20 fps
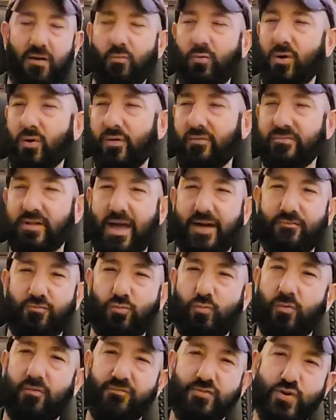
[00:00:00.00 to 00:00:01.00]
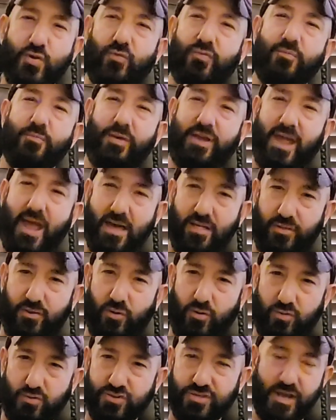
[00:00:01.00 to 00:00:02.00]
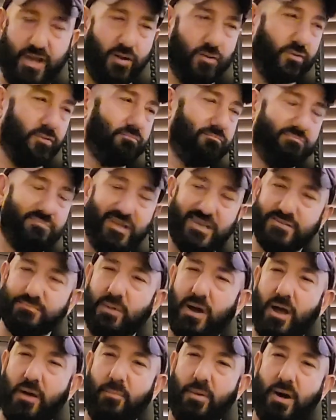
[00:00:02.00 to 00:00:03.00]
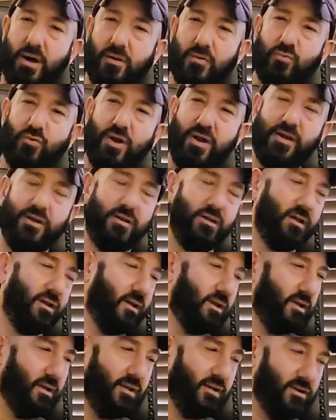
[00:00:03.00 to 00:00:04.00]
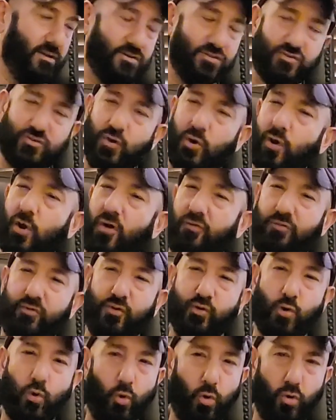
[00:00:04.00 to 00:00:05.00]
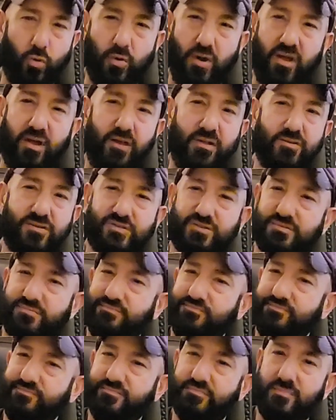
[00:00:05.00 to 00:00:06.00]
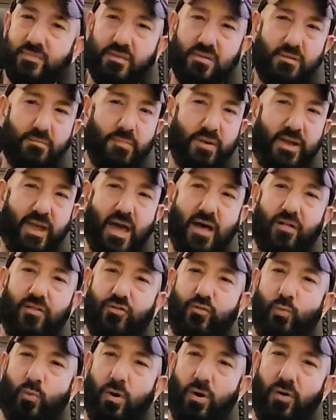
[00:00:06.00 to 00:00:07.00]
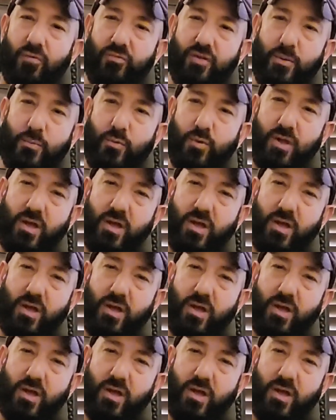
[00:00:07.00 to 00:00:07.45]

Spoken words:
we don't even have a review of the MaCallan on the channel. Let's buy a bottle, right? Start off with the core range, MaCallan 12 Double